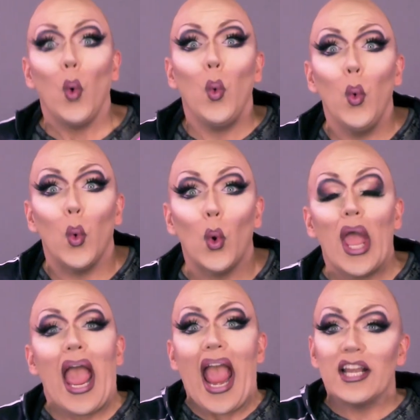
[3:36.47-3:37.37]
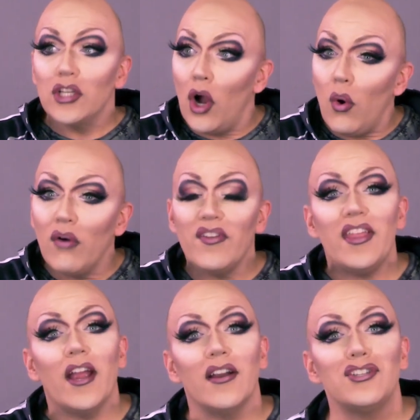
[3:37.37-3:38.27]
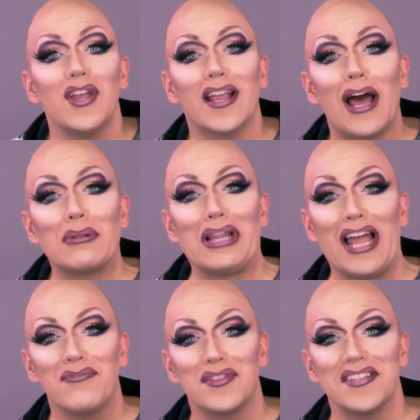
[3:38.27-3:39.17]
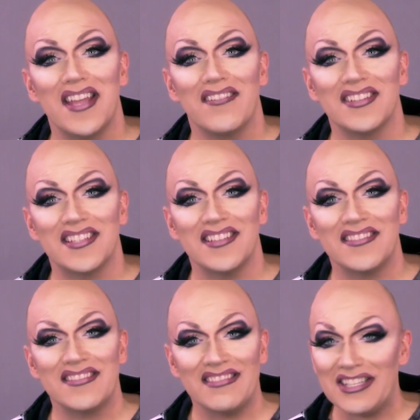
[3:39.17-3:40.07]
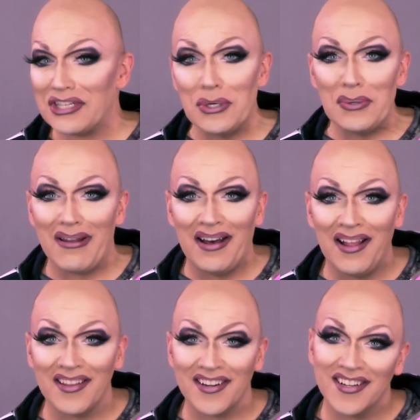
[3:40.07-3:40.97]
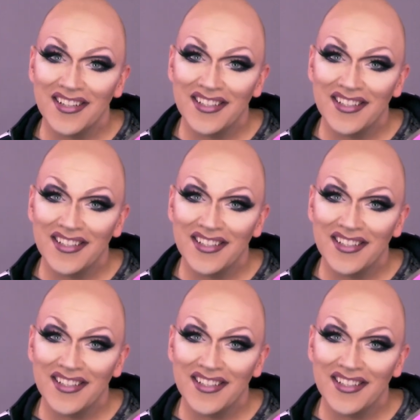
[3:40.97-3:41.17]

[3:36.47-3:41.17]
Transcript: Ooh, and go over there and check out Life with the Davises. It's a hoot and a holler.